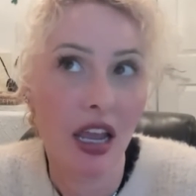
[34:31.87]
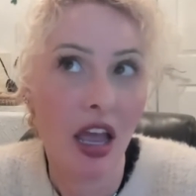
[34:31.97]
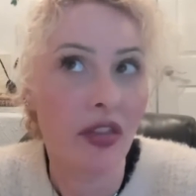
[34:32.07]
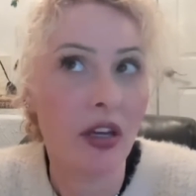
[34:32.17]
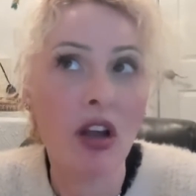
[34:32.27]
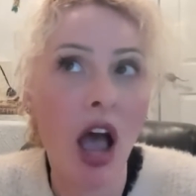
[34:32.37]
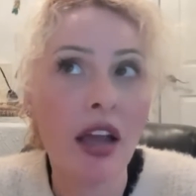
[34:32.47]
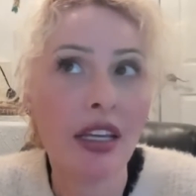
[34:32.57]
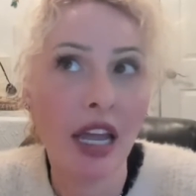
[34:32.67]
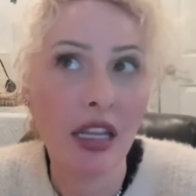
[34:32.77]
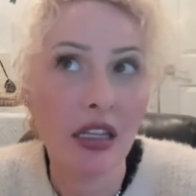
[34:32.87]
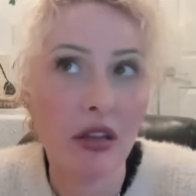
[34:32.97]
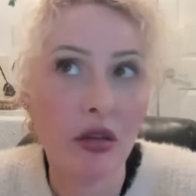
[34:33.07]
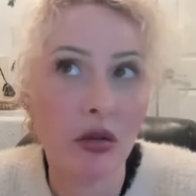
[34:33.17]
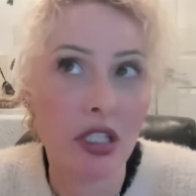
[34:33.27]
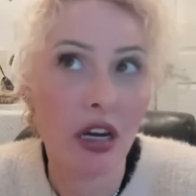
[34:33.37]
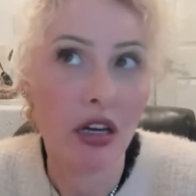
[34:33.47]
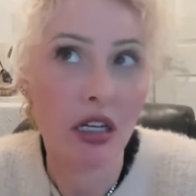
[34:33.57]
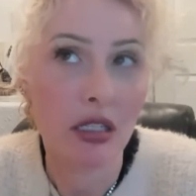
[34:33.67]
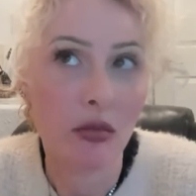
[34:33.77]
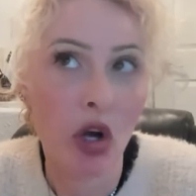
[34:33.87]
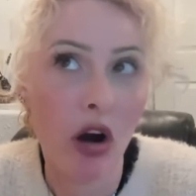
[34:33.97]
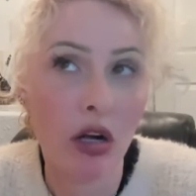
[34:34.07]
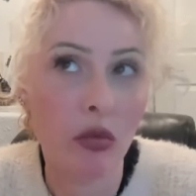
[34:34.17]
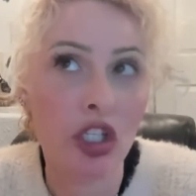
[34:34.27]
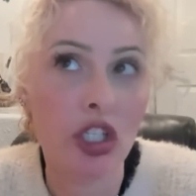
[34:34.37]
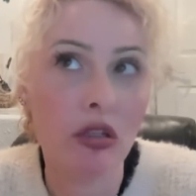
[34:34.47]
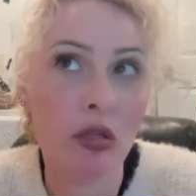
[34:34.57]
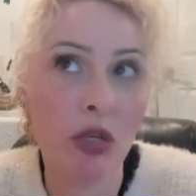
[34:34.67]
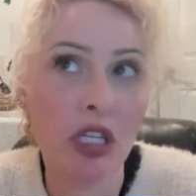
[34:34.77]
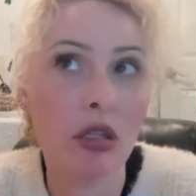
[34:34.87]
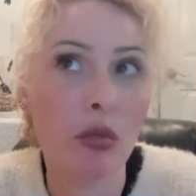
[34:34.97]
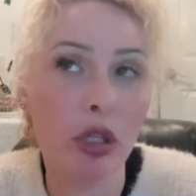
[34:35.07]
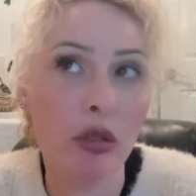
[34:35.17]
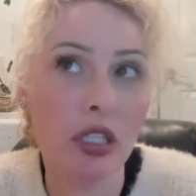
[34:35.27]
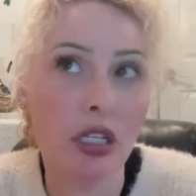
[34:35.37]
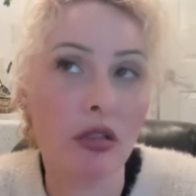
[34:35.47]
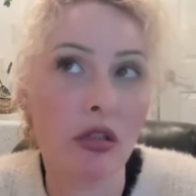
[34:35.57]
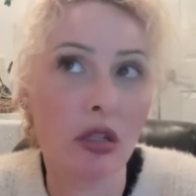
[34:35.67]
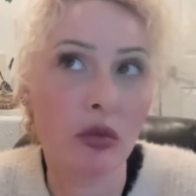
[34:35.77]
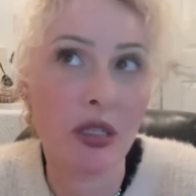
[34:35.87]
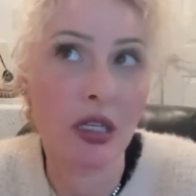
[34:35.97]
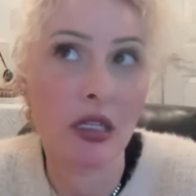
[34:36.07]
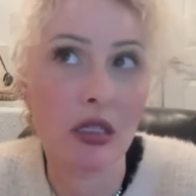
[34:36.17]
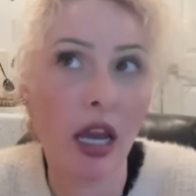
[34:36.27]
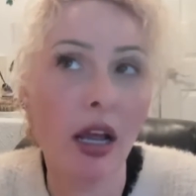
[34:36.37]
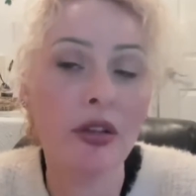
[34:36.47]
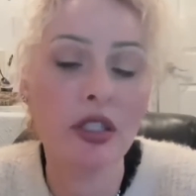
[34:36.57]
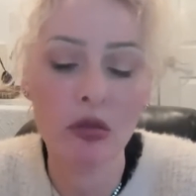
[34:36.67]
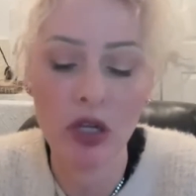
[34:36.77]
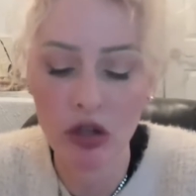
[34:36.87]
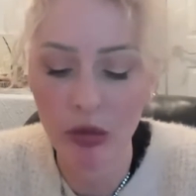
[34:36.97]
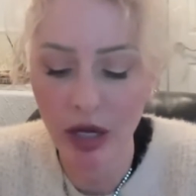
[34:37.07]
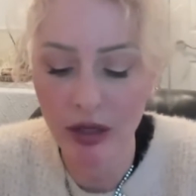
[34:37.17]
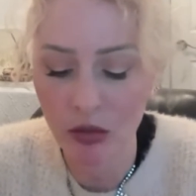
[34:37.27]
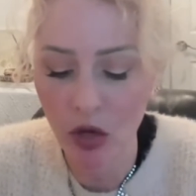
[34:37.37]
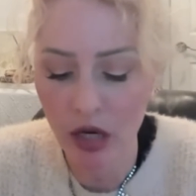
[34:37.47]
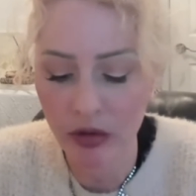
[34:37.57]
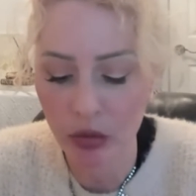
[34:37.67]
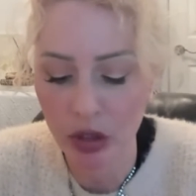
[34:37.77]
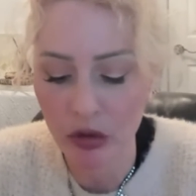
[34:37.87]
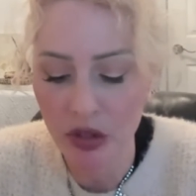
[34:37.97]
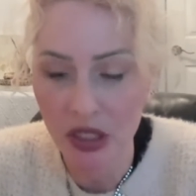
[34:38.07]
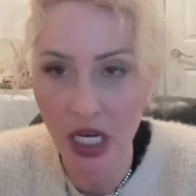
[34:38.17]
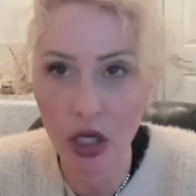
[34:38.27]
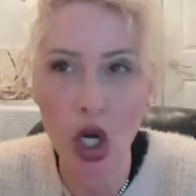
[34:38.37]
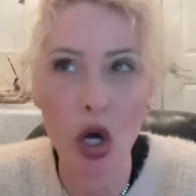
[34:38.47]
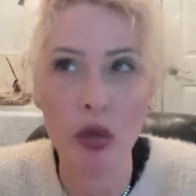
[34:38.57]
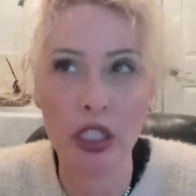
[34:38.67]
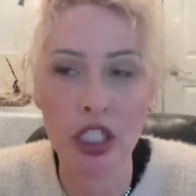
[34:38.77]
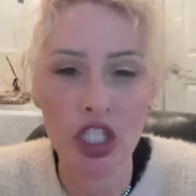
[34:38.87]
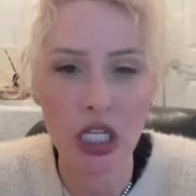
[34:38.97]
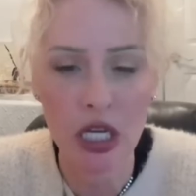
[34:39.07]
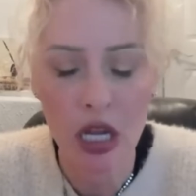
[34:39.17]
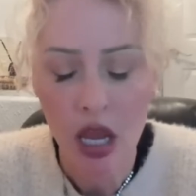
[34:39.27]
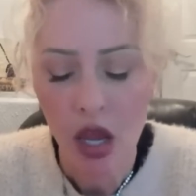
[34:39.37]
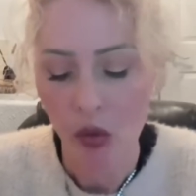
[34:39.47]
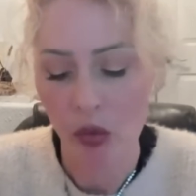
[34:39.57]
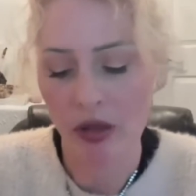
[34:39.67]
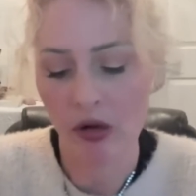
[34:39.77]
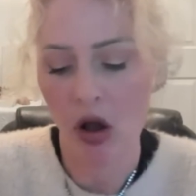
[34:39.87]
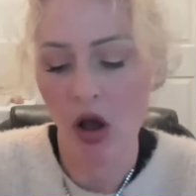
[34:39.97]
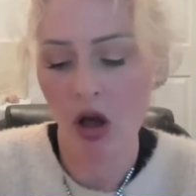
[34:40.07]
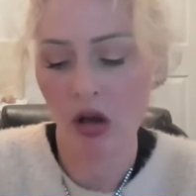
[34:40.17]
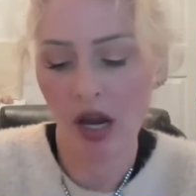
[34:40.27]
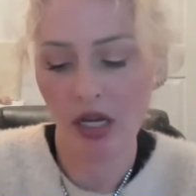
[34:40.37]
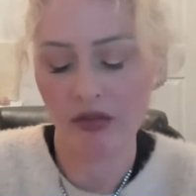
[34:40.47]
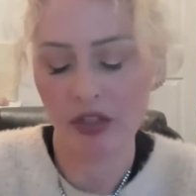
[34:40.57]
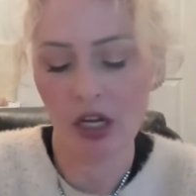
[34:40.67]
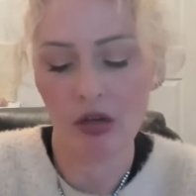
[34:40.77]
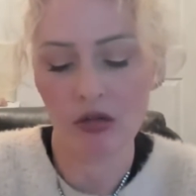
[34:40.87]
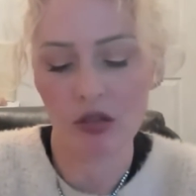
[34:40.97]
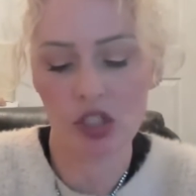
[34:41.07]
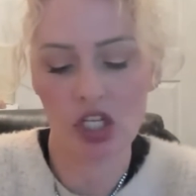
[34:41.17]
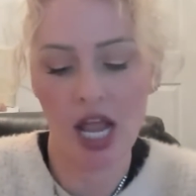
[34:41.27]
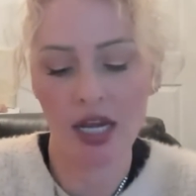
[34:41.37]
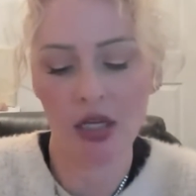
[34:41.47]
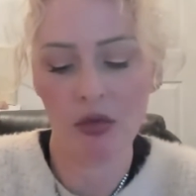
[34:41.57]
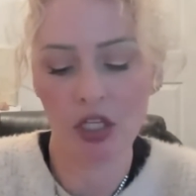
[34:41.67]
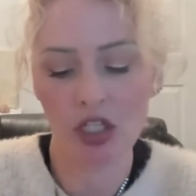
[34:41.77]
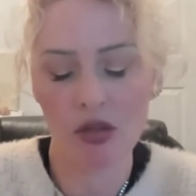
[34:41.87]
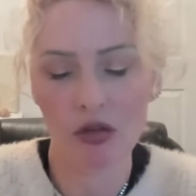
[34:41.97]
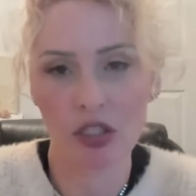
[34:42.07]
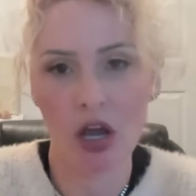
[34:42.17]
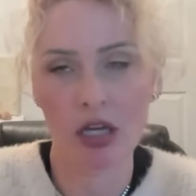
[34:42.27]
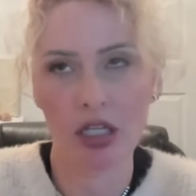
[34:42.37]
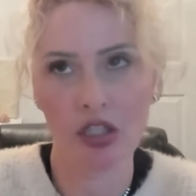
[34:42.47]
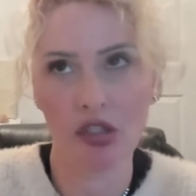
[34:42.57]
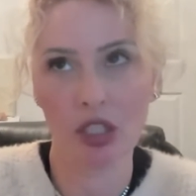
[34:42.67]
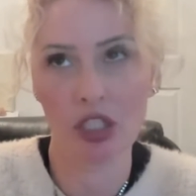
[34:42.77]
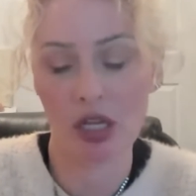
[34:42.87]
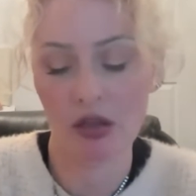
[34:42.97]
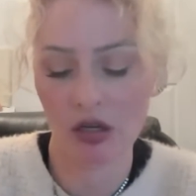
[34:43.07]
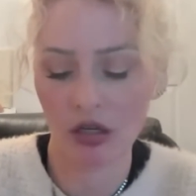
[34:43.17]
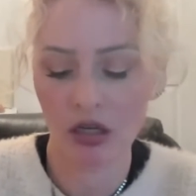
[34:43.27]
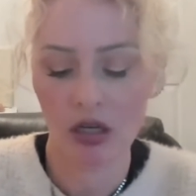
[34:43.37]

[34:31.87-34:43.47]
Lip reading: They're not getting the authoritarianism card, which shows me that the blue states are going to resist. I also wonder about some kind of a blue state coalition where they're all kind of, you know, chatting with each other, talking to each other.